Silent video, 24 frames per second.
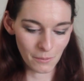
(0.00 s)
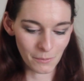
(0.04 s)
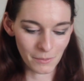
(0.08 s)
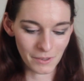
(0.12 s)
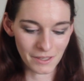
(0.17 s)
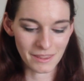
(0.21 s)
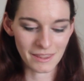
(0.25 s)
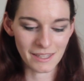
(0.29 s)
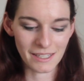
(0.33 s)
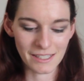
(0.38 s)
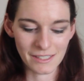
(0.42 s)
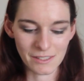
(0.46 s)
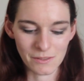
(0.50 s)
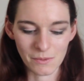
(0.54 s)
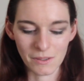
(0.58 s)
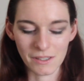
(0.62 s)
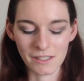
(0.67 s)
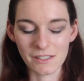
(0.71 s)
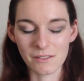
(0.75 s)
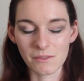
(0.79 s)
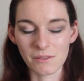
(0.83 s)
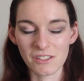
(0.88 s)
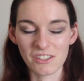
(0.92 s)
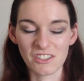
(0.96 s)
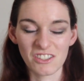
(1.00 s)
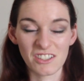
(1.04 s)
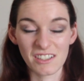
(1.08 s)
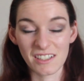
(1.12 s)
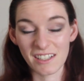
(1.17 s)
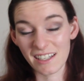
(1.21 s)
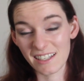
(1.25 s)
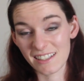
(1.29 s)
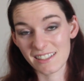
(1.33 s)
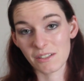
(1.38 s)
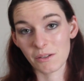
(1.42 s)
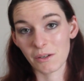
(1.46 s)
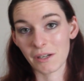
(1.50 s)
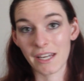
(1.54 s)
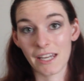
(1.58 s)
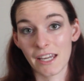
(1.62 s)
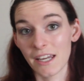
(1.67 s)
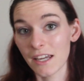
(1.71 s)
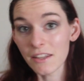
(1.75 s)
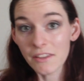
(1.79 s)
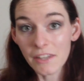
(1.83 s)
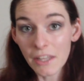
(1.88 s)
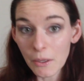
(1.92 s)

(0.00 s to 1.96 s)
with these ones, which it's okay.